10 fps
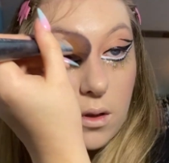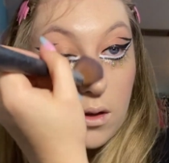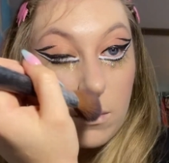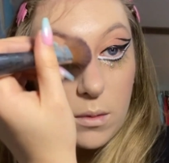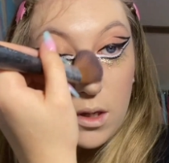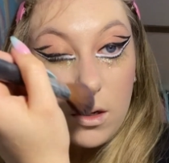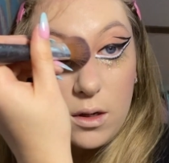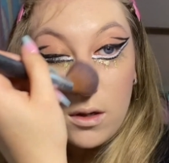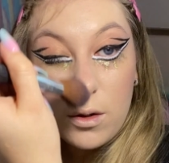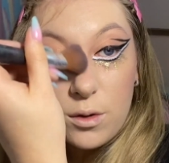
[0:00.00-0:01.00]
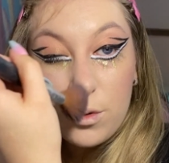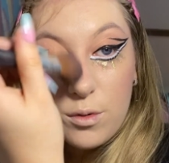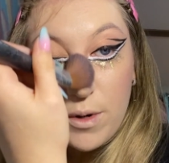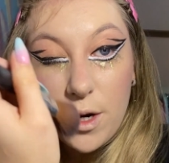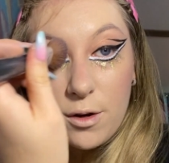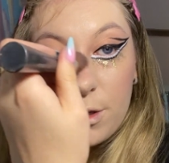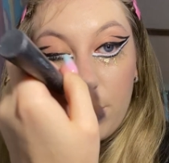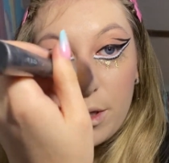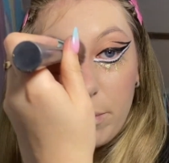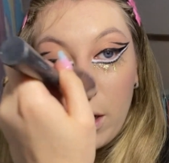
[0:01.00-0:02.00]
I'm gonna contour my nose
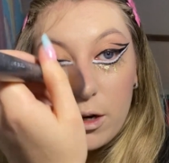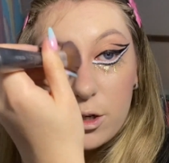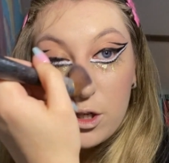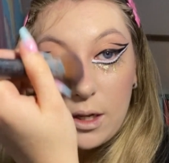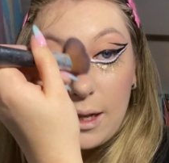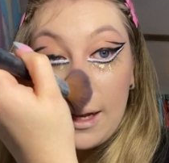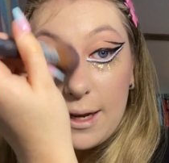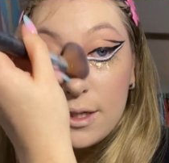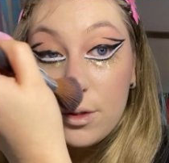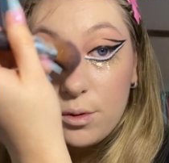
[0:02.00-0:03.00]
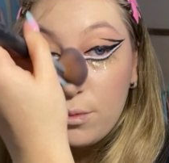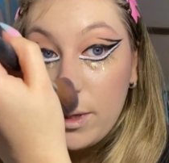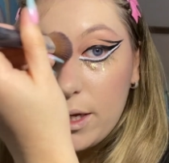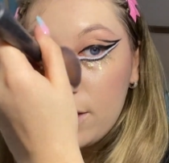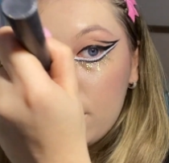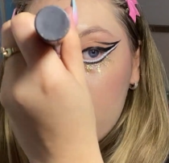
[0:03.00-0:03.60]
with the blush a little bit as